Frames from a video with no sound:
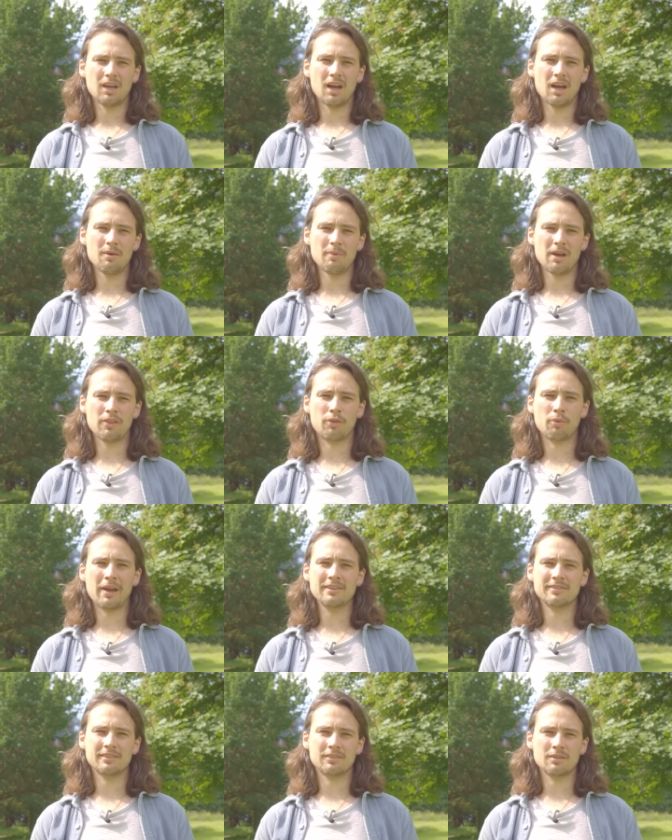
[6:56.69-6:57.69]
um, and
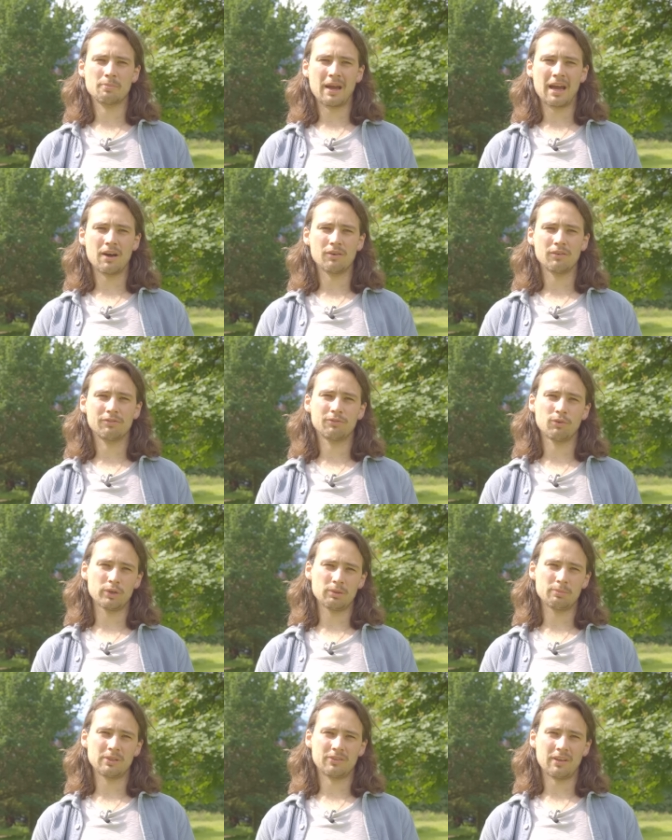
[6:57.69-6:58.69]
Thwaites is about
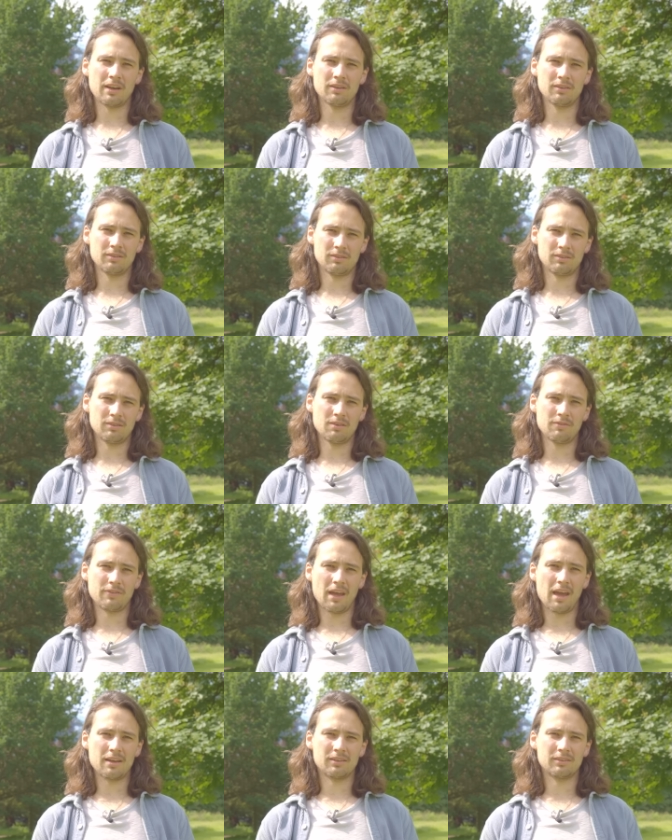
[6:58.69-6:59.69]
forty percent of
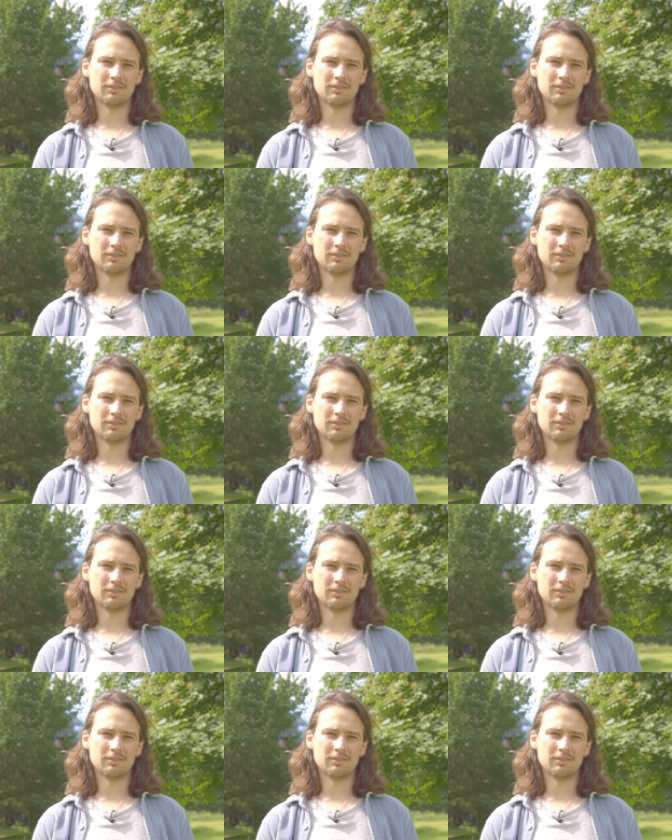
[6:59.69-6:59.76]
that.